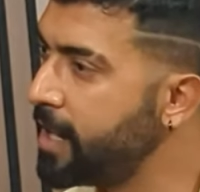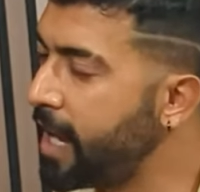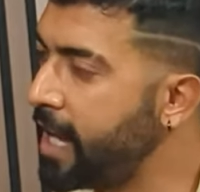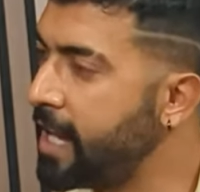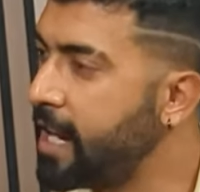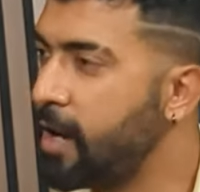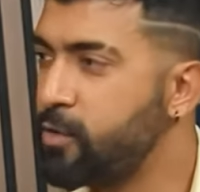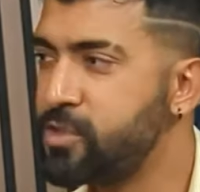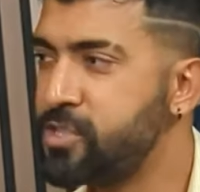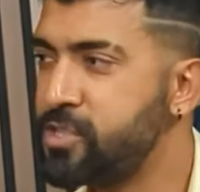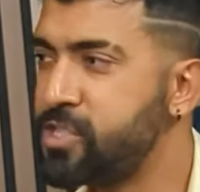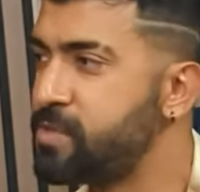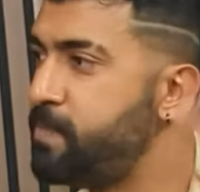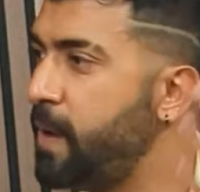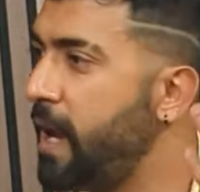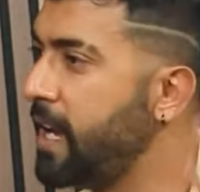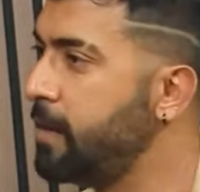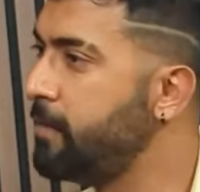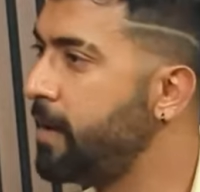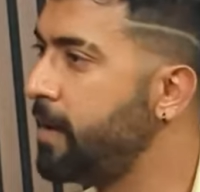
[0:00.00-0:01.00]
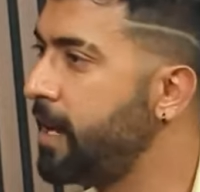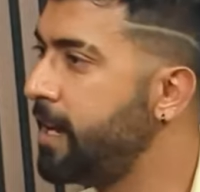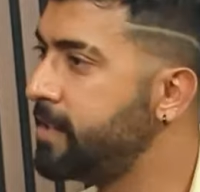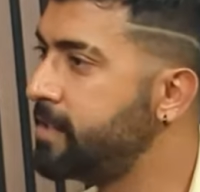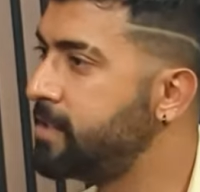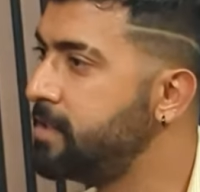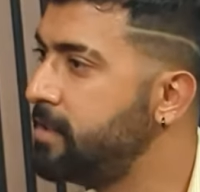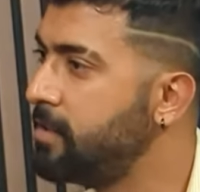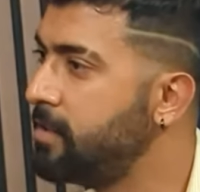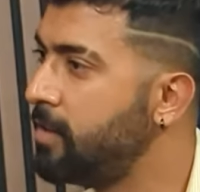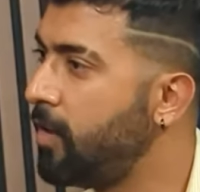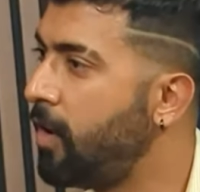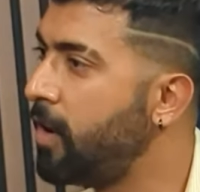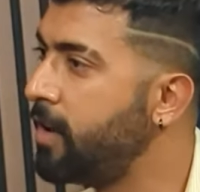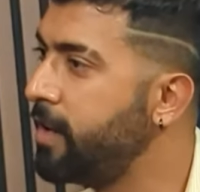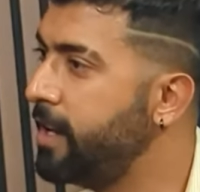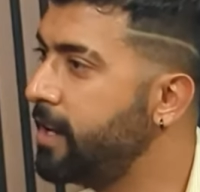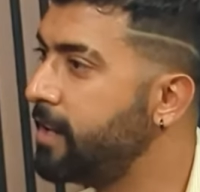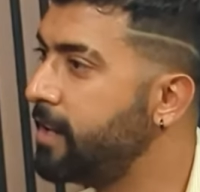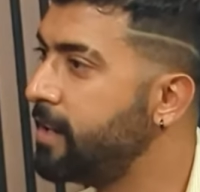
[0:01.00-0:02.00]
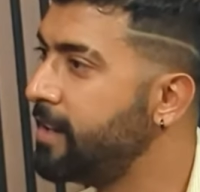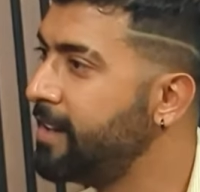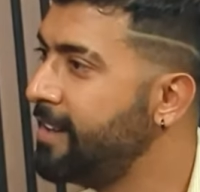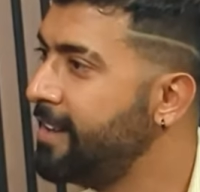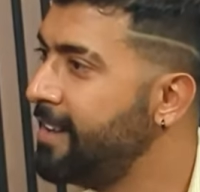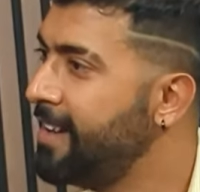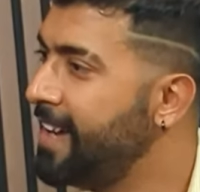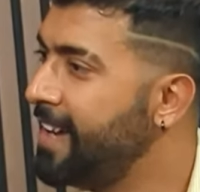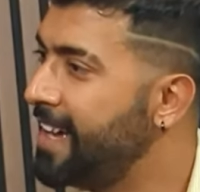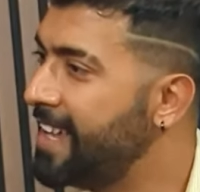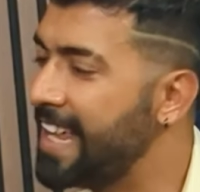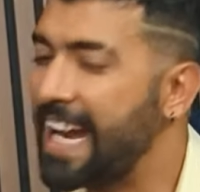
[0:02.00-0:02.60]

and I was just banging my head on it.